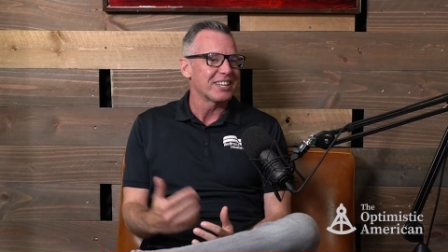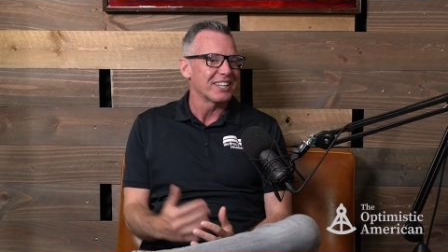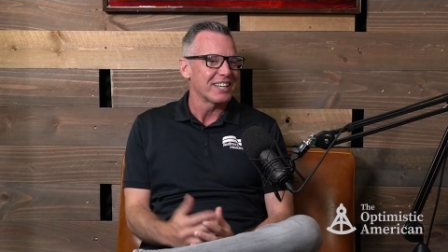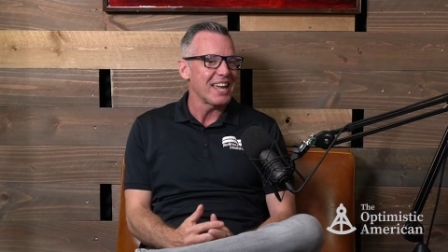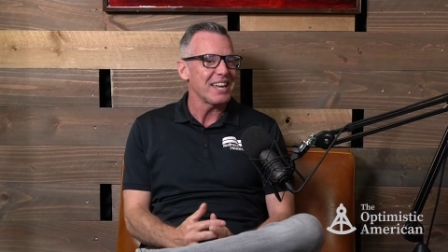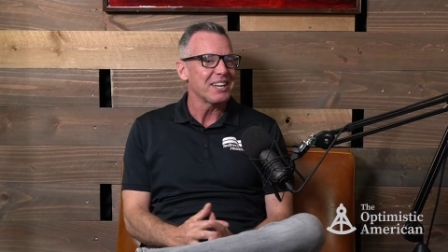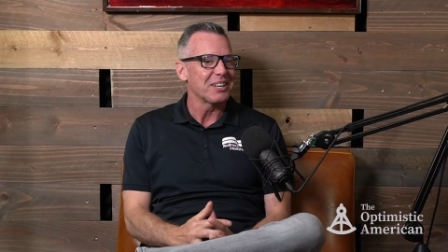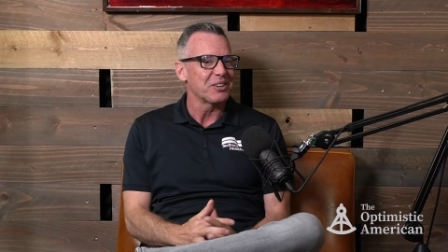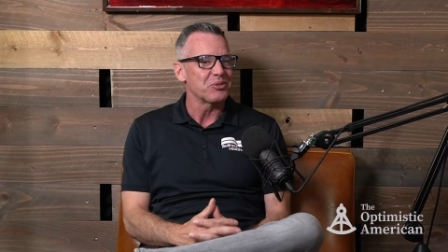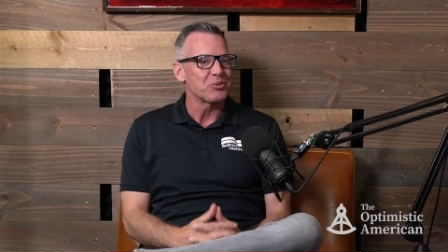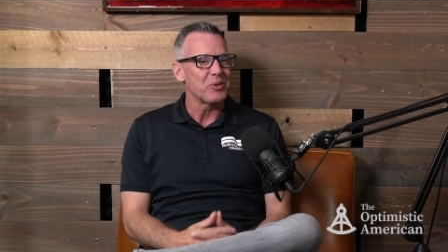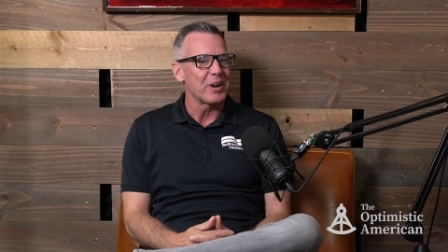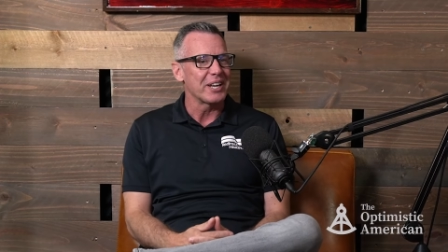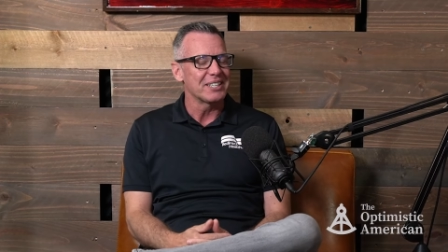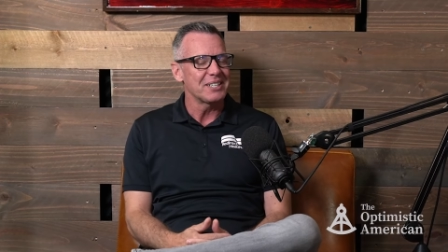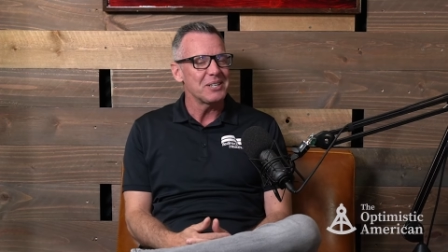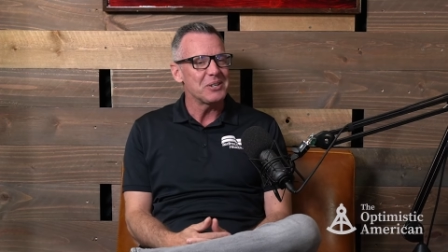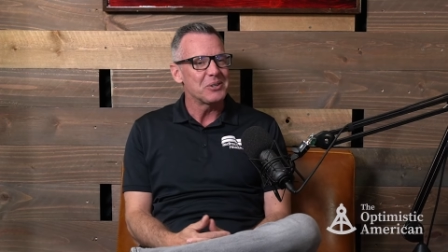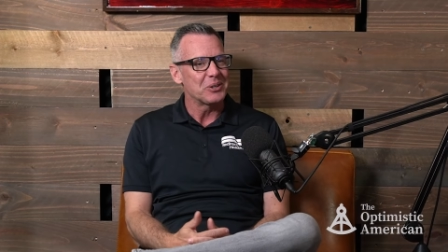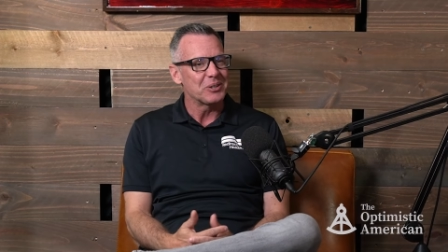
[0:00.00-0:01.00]
a negative way
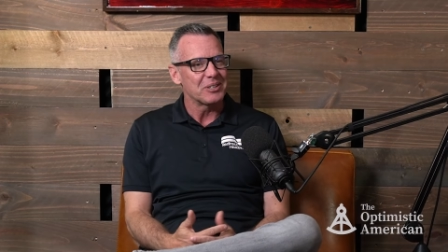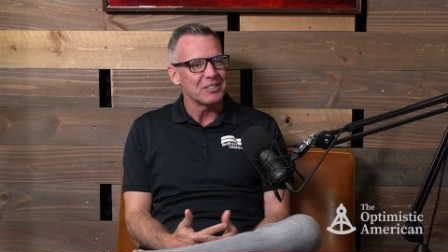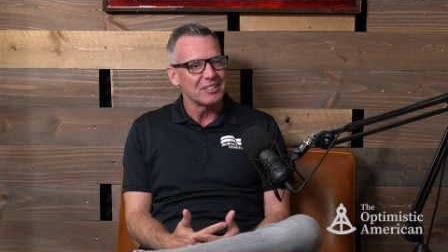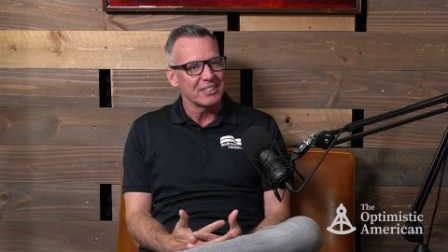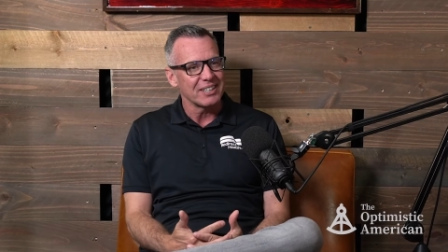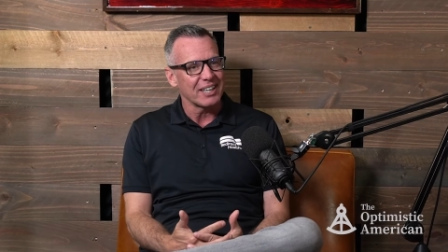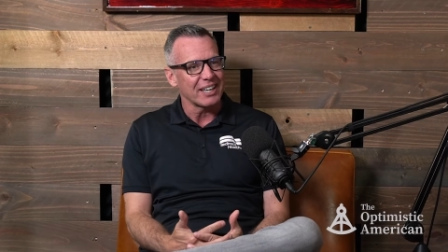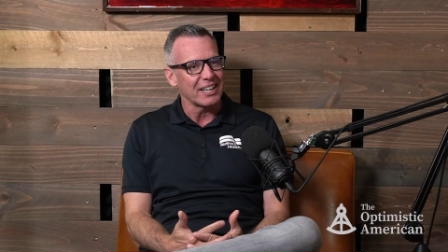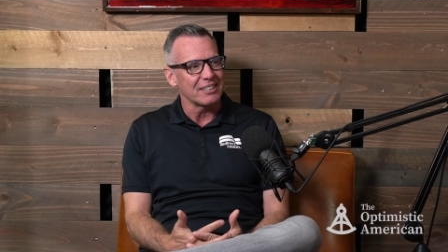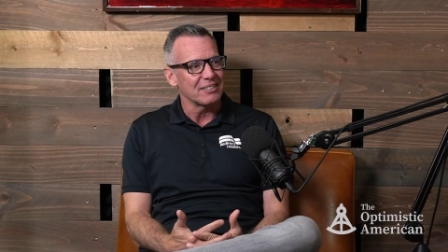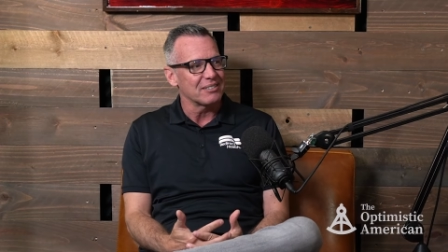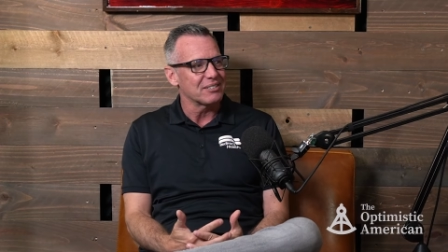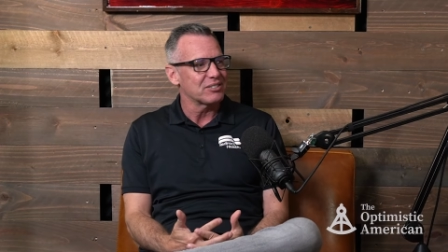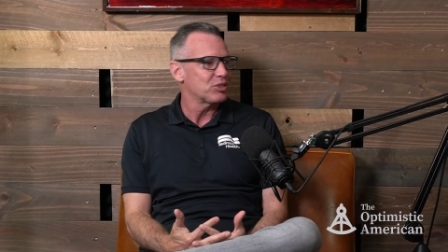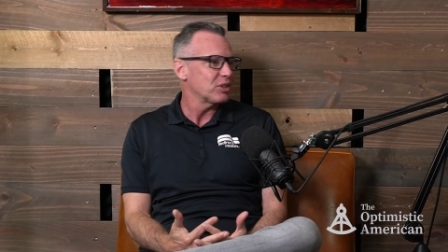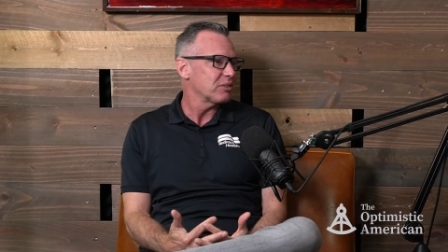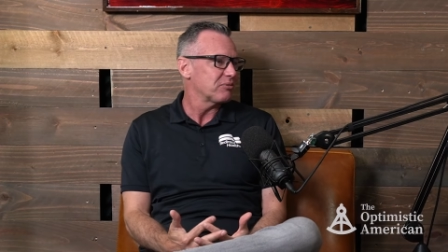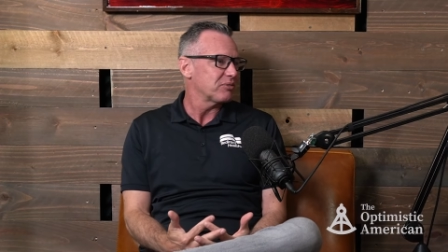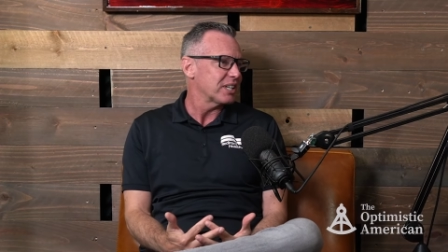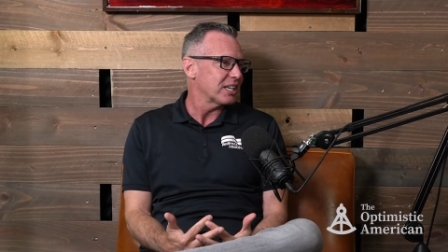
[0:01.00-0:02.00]
too, and and
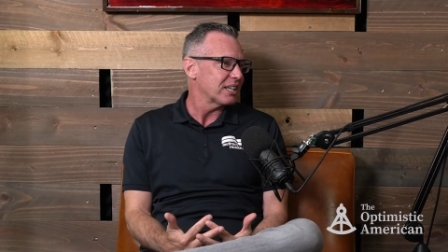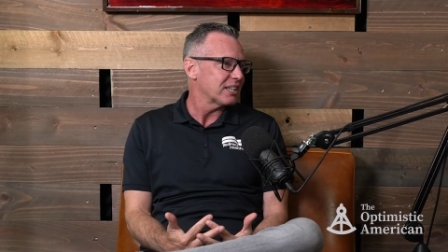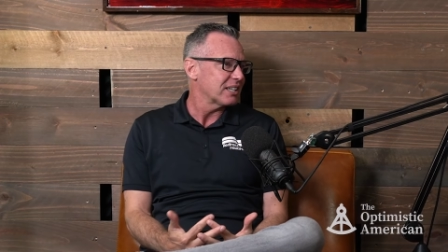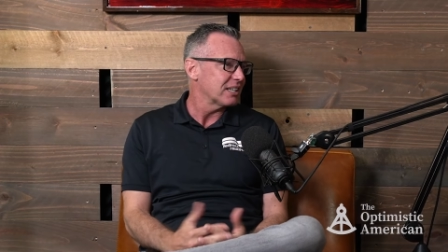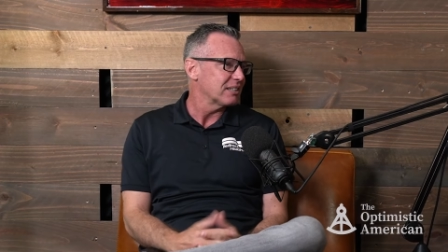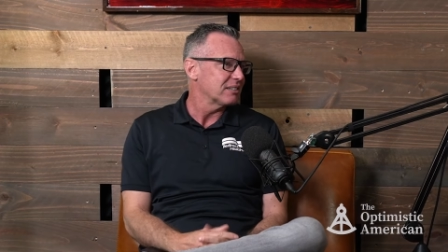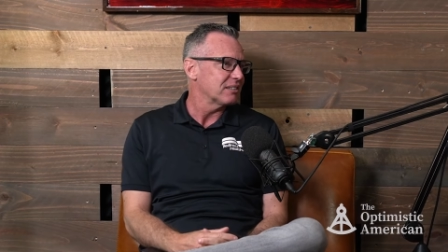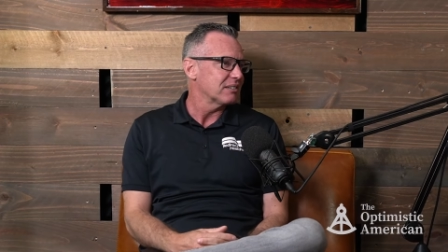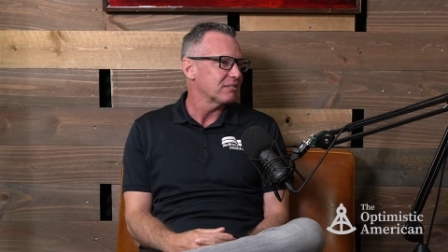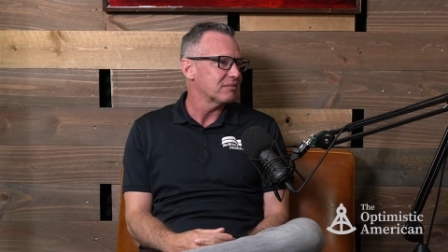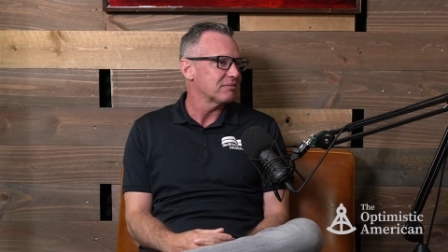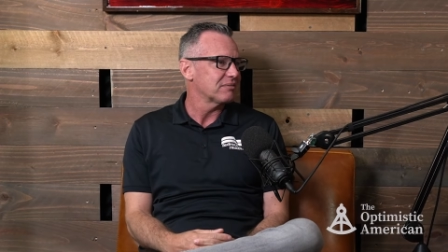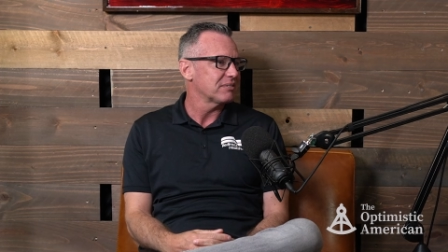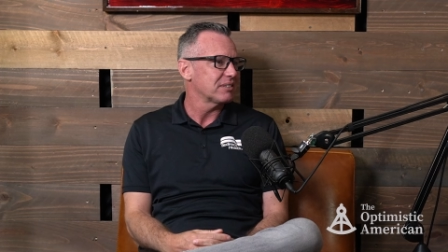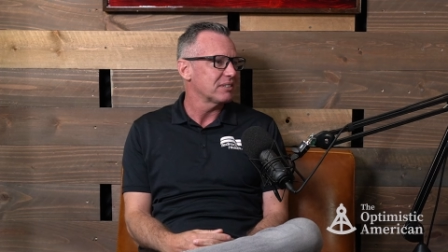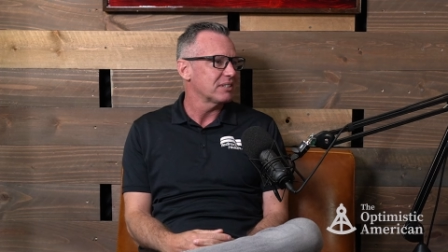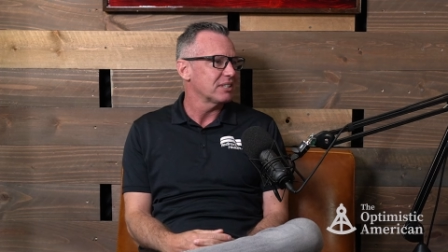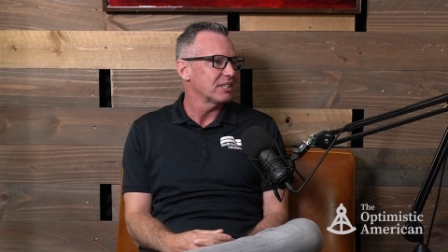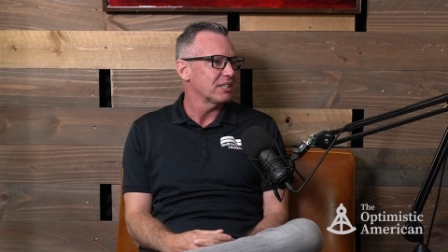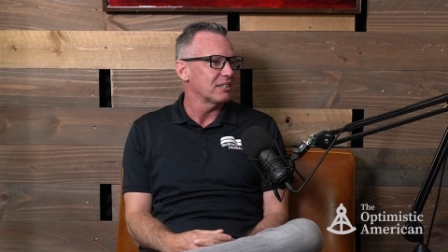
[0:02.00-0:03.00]
shift it, and
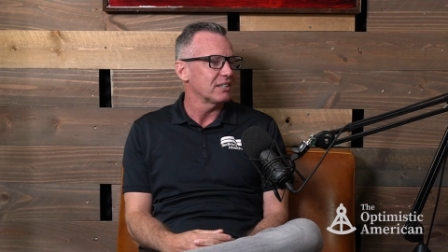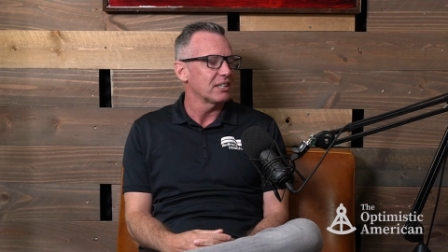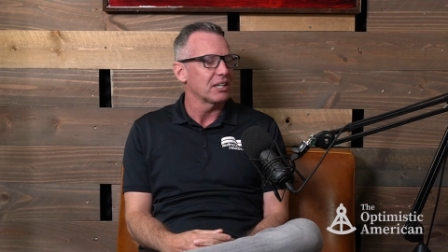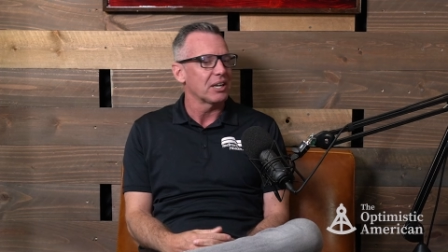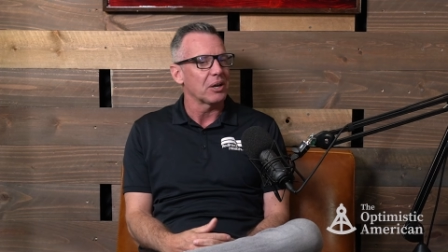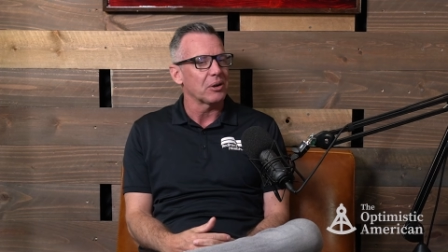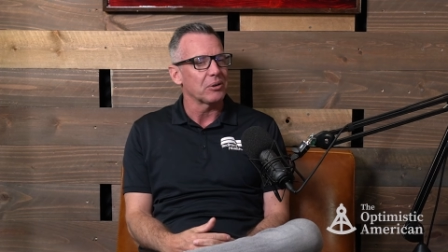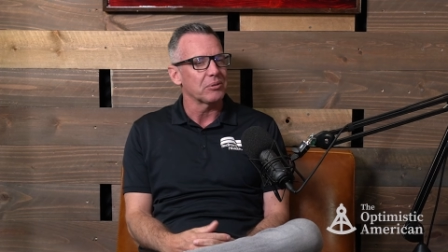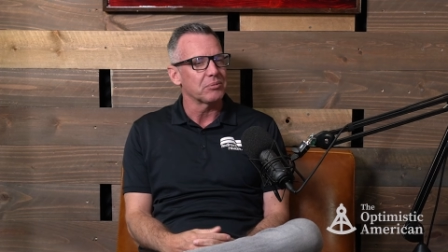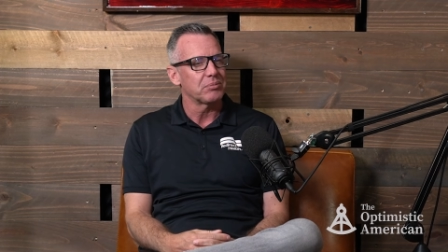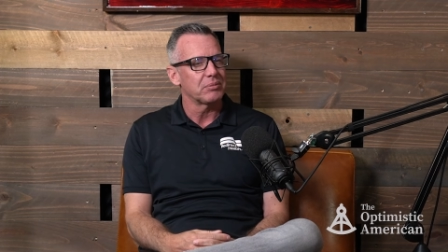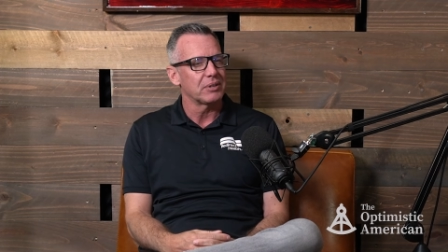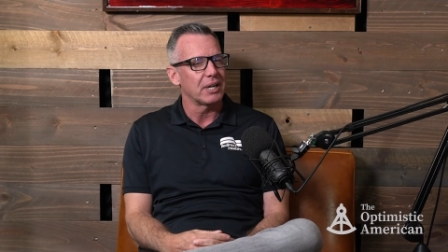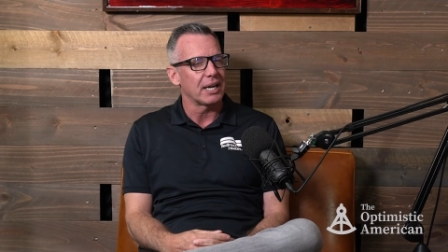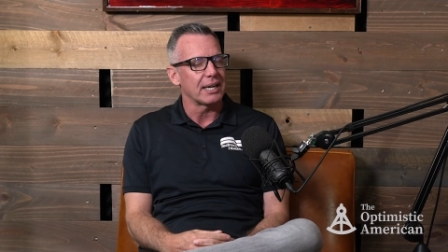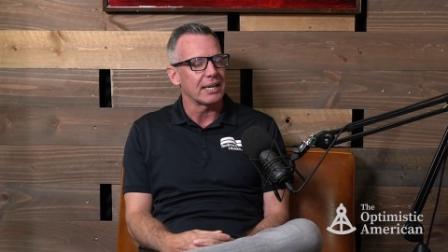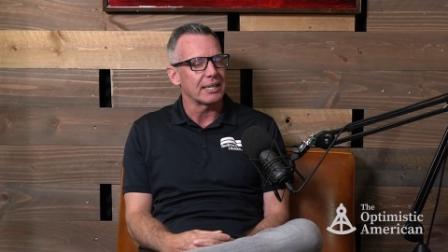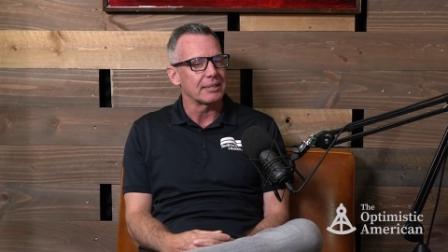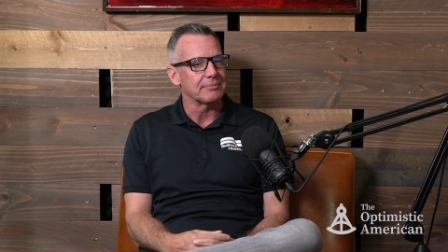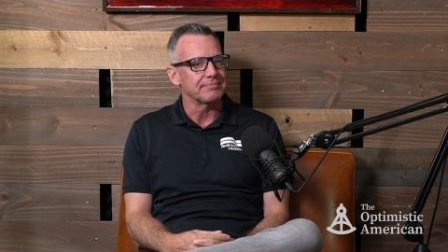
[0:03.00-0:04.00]
you know,
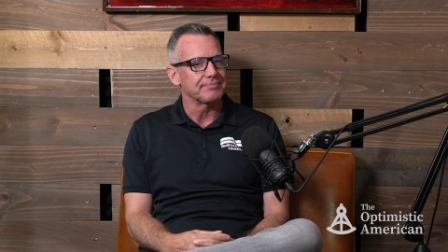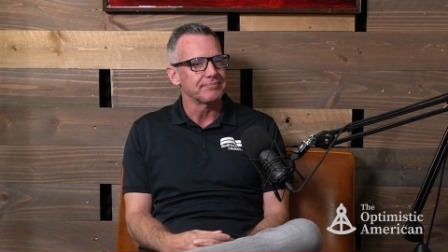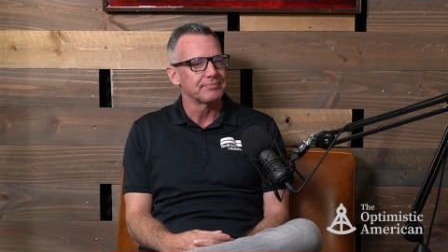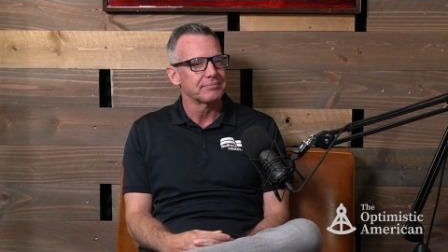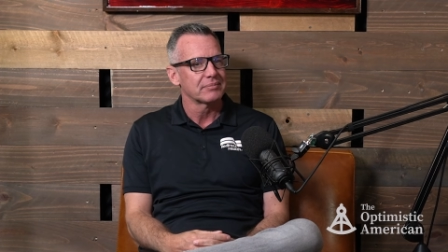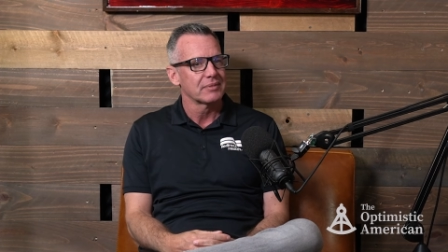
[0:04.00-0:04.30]
um,